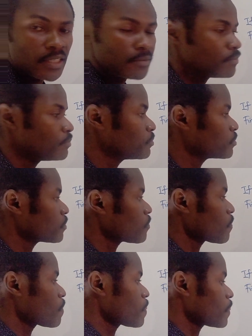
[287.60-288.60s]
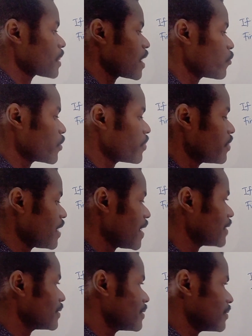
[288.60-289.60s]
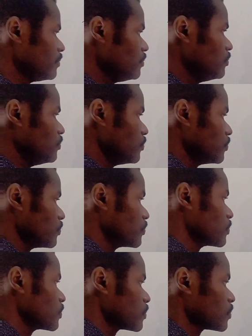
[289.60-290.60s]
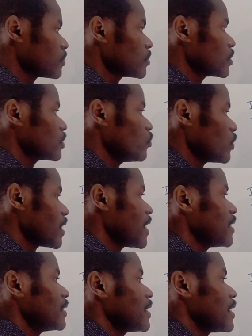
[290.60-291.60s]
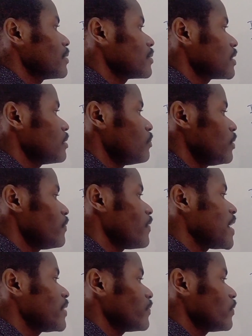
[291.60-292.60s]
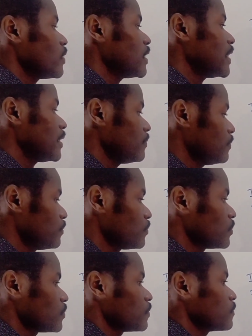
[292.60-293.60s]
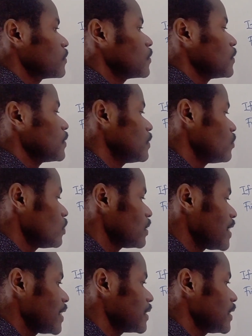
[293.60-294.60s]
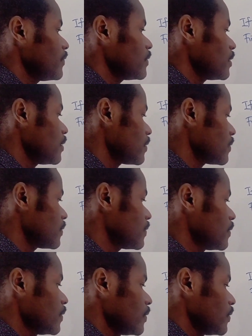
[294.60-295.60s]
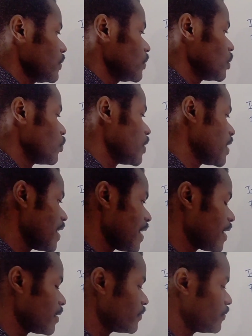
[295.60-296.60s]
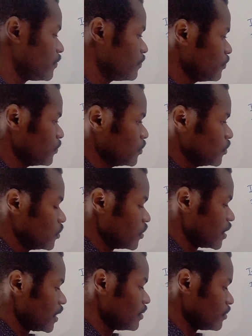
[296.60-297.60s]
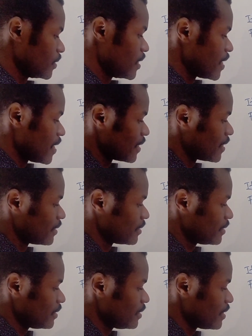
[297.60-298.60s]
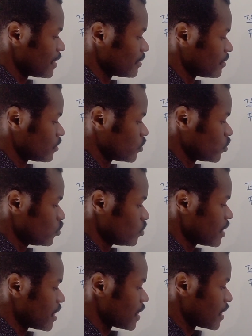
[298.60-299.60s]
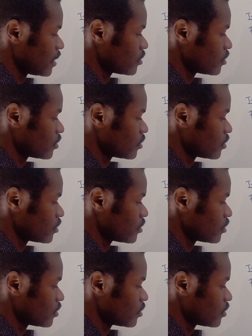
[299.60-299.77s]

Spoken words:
okay? Now with that, we can now simplify further to see what that gives us. So we have, okay, I can see that 2 can